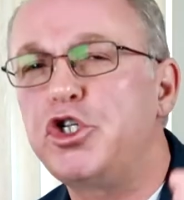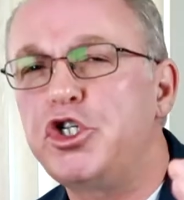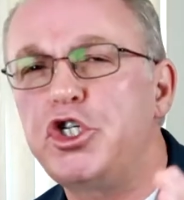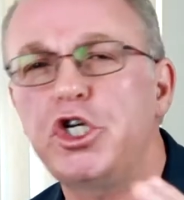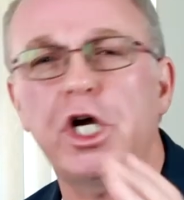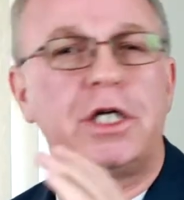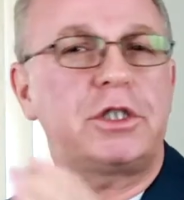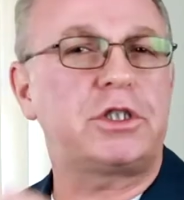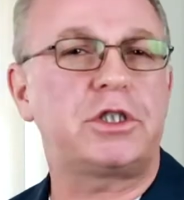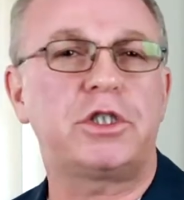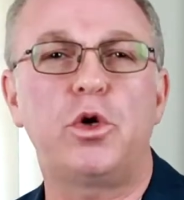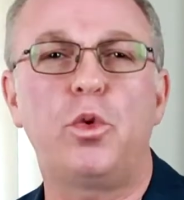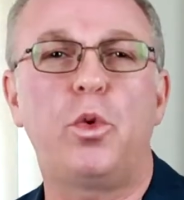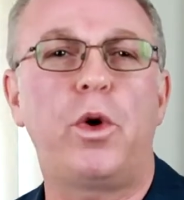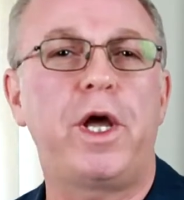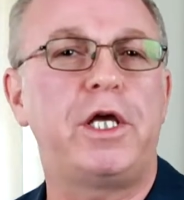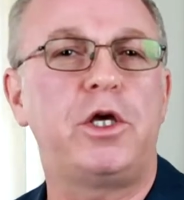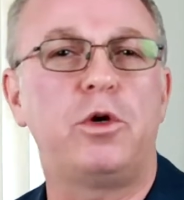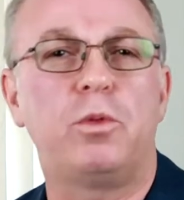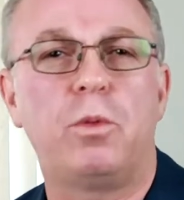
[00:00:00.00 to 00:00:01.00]
just the
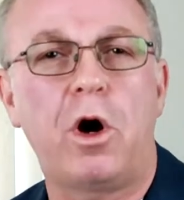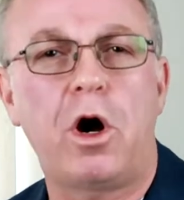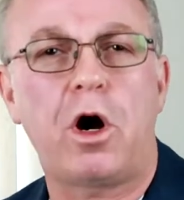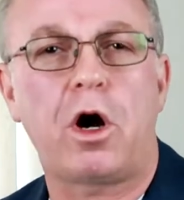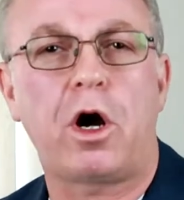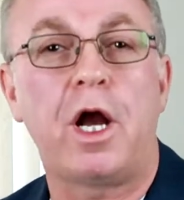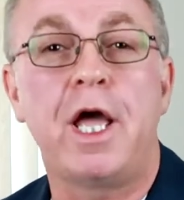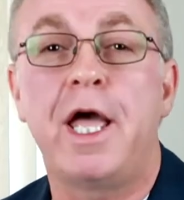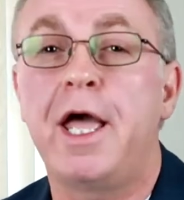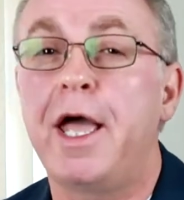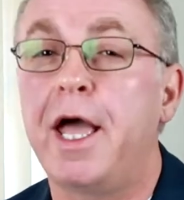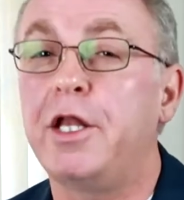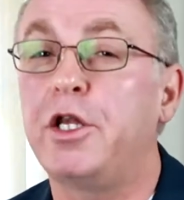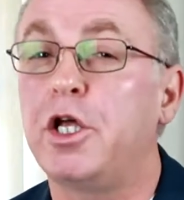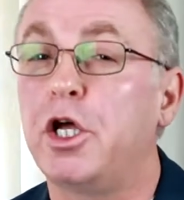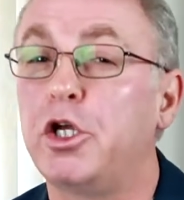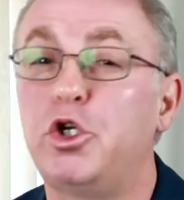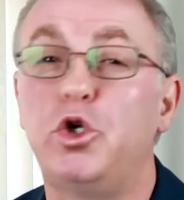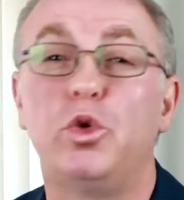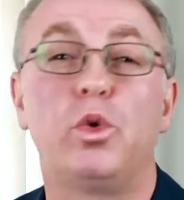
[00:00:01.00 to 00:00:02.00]
way you are and
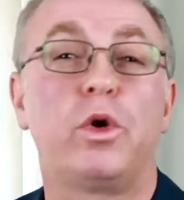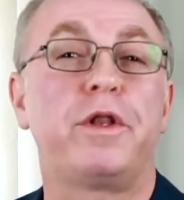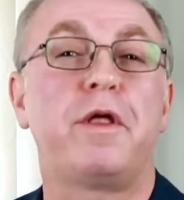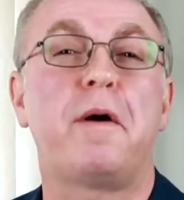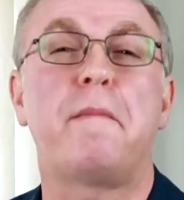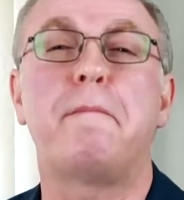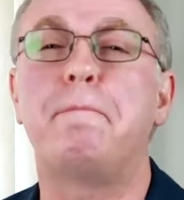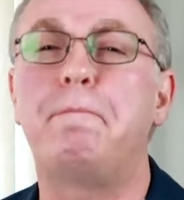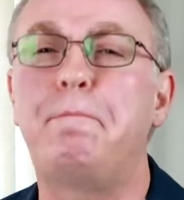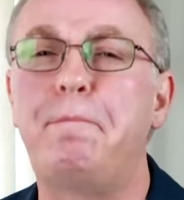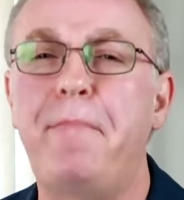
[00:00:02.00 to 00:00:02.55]
that you are the